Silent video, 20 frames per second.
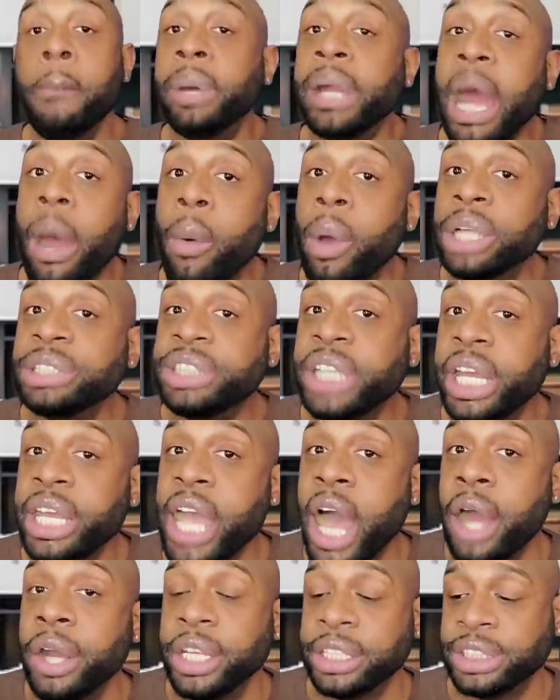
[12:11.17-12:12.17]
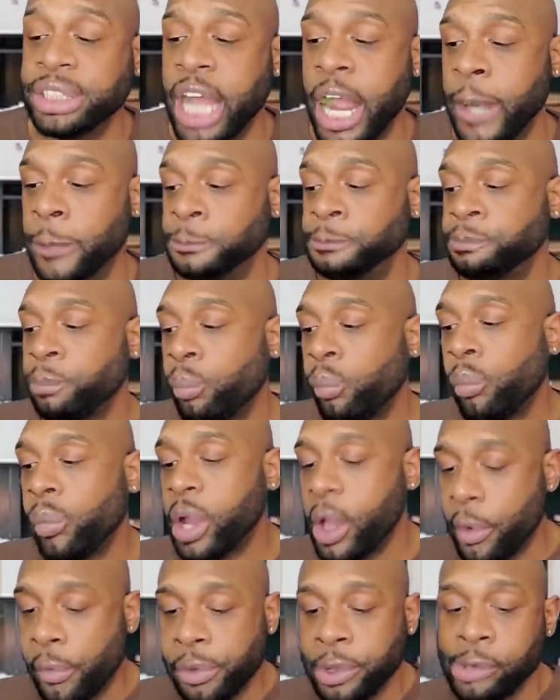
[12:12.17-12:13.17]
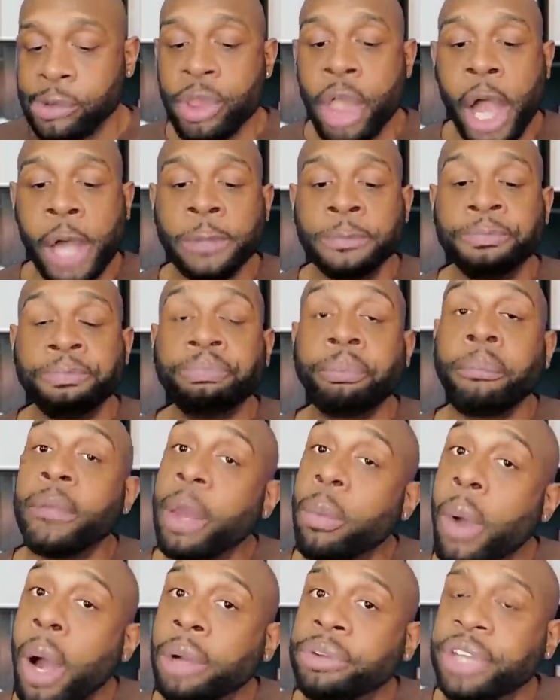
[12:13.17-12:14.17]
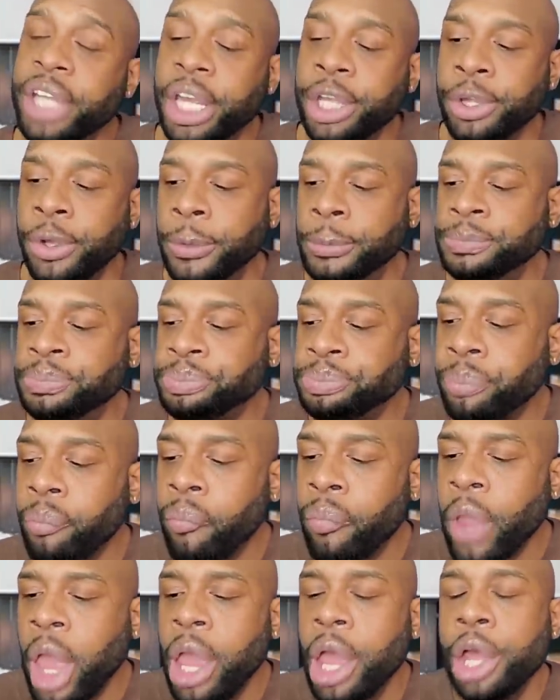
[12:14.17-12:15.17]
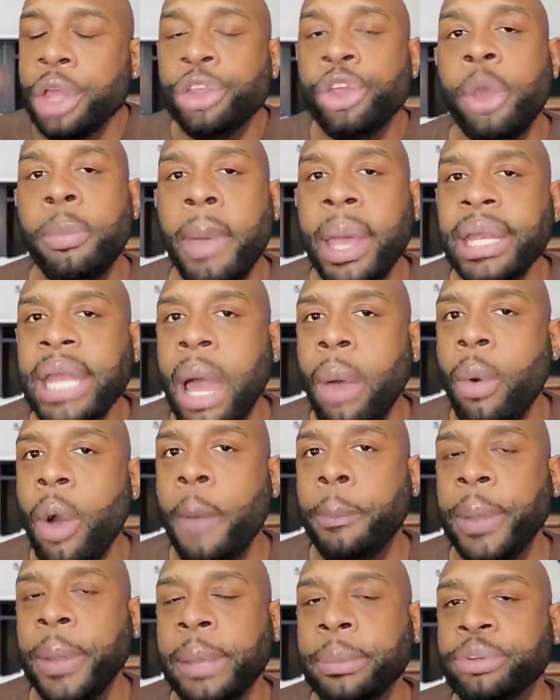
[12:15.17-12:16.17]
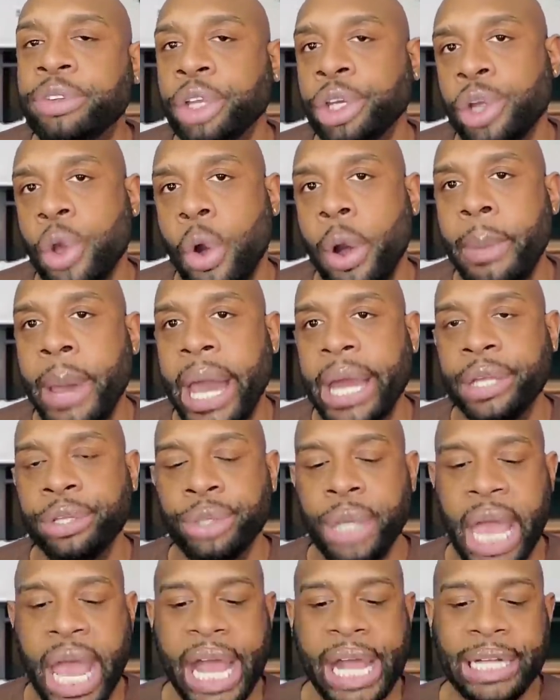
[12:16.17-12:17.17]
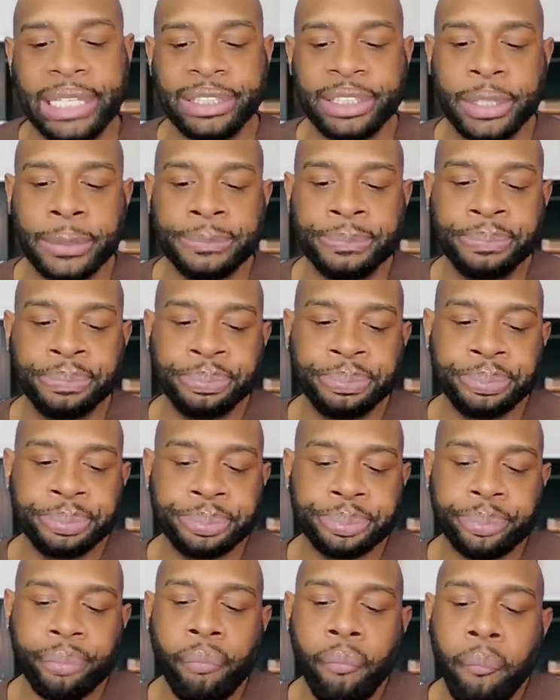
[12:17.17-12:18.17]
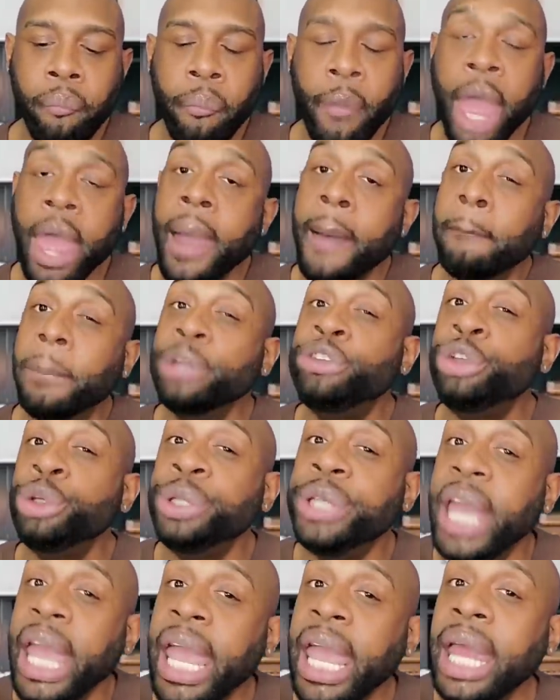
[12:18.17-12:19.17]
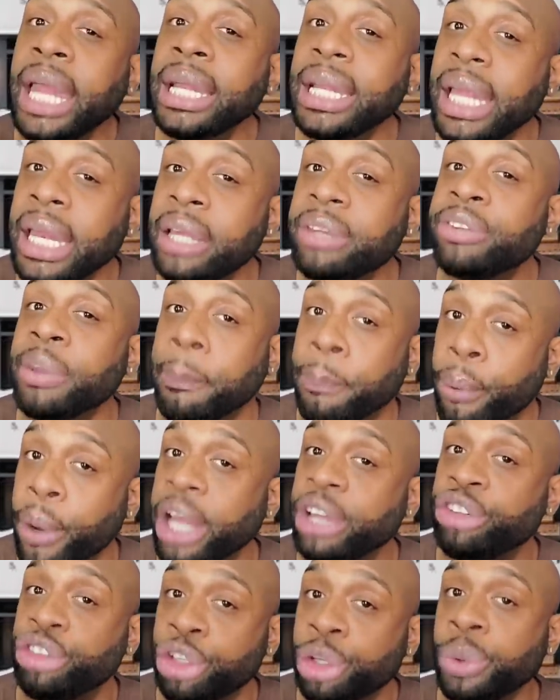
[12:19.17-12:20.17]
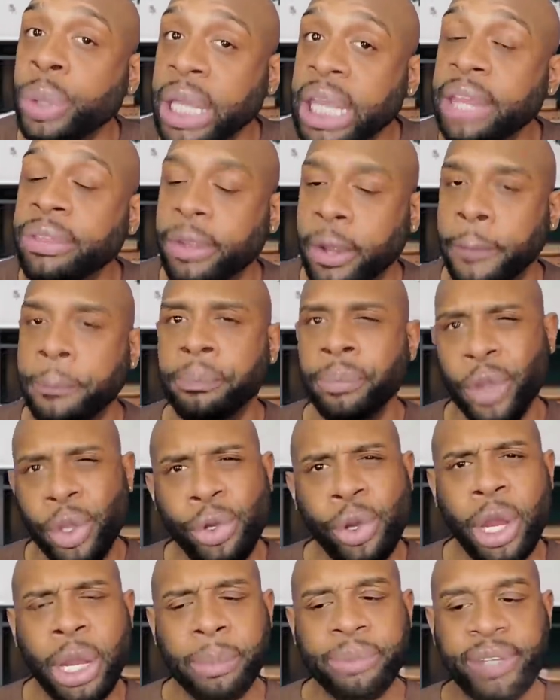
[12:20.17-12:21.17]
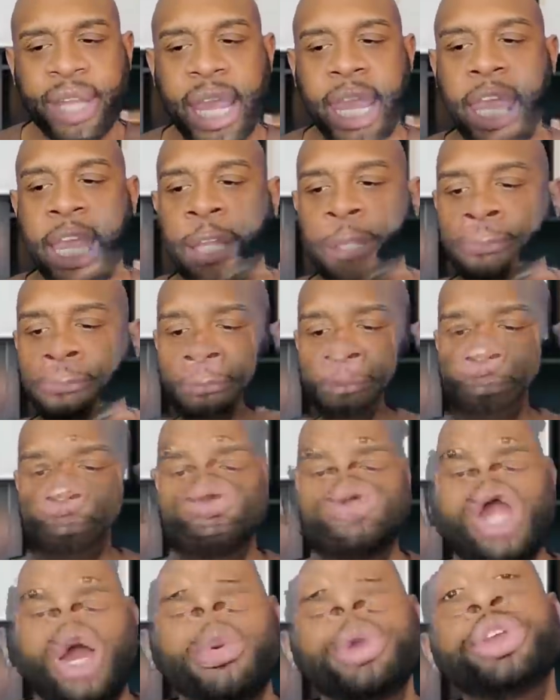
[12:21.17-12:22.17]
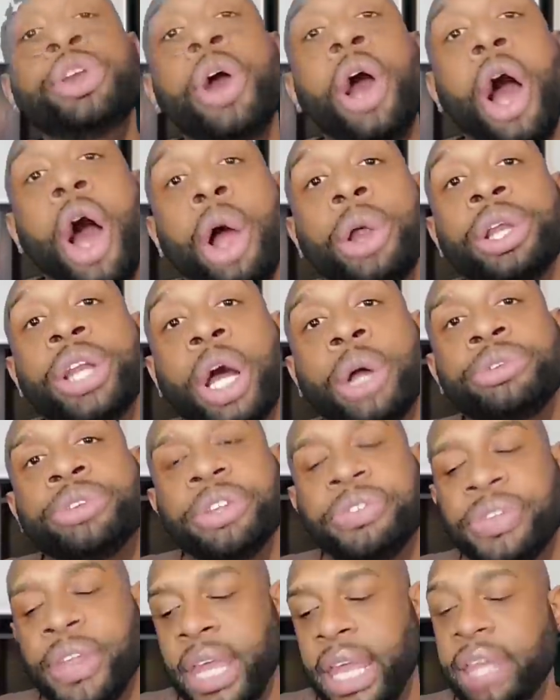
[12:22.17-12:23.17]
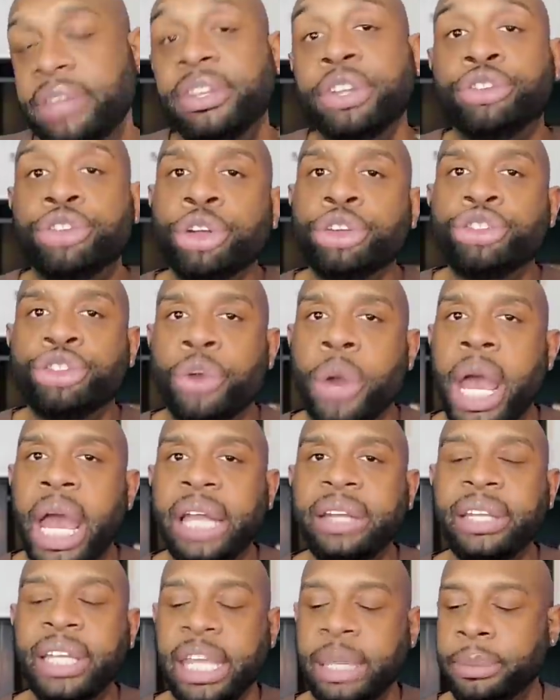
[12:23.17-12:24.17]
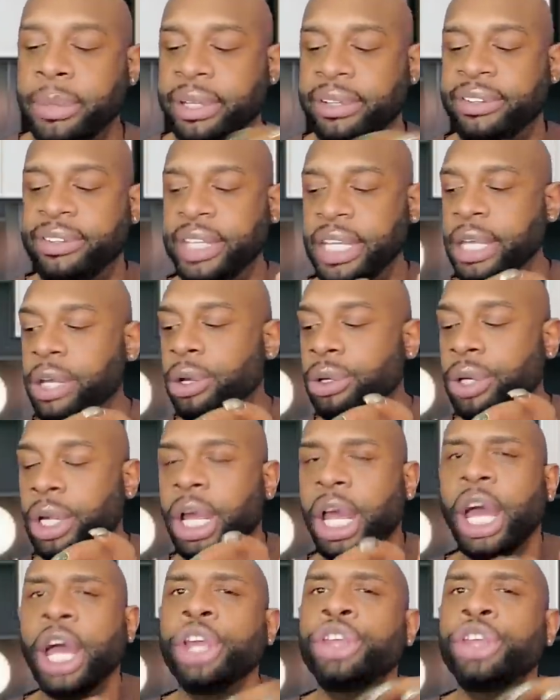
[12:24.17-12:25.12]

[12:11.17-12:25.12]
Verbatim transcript: But I want to tell y'all this now. I want to tell you. You may not want people to know about it, you guys but you can't let it suppress you either. You know what I'm saying? You know, when you're holding on to things that you're trying to keep concealed,